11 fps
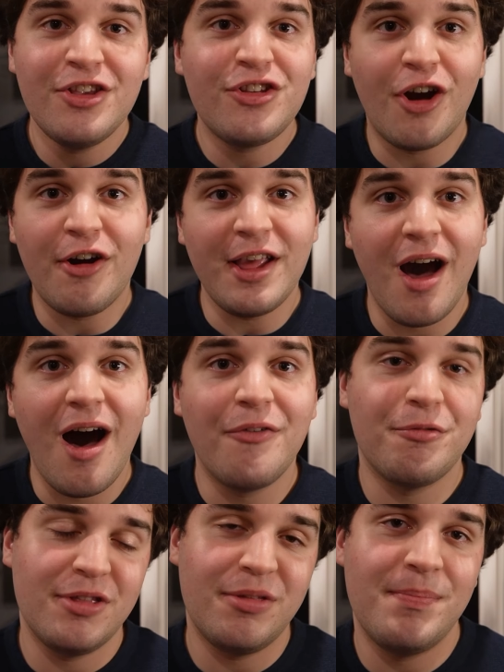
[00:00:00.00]
Starting
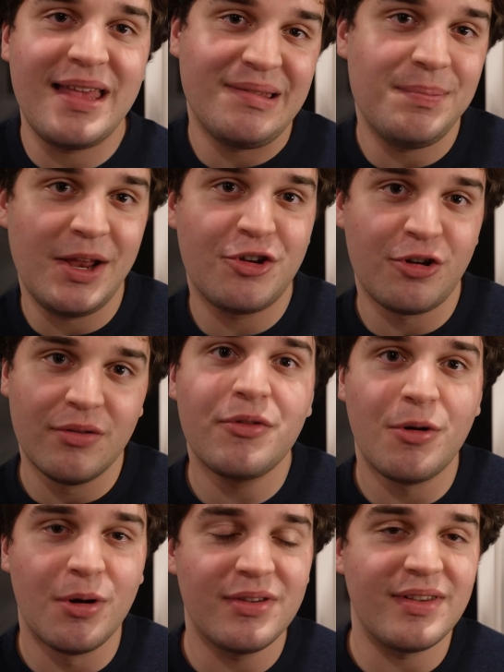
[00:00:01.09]
off with Best Picture, of
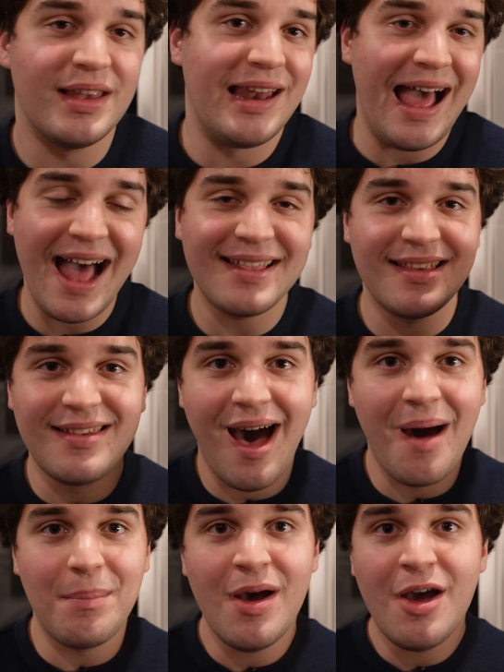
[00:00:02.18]
course, and at the
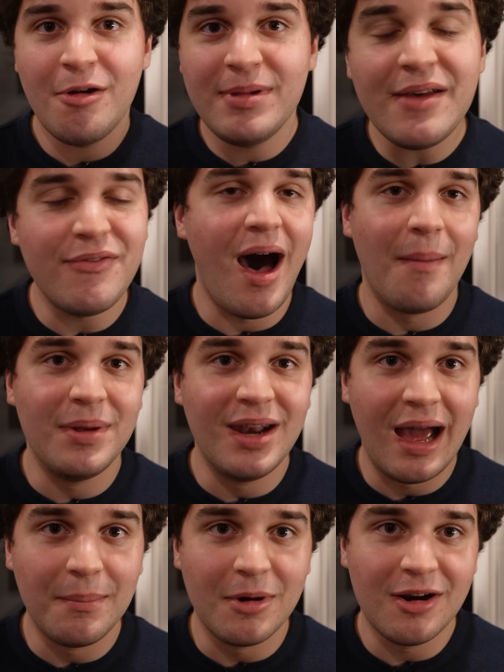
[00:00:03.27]
top, we have
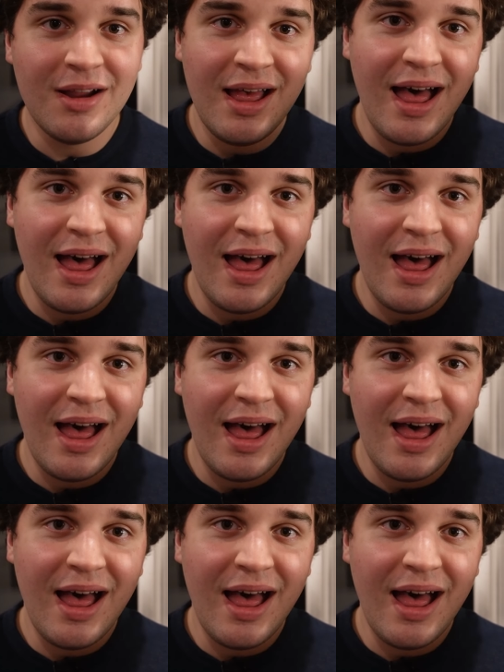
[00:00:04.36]
Oppenheimer.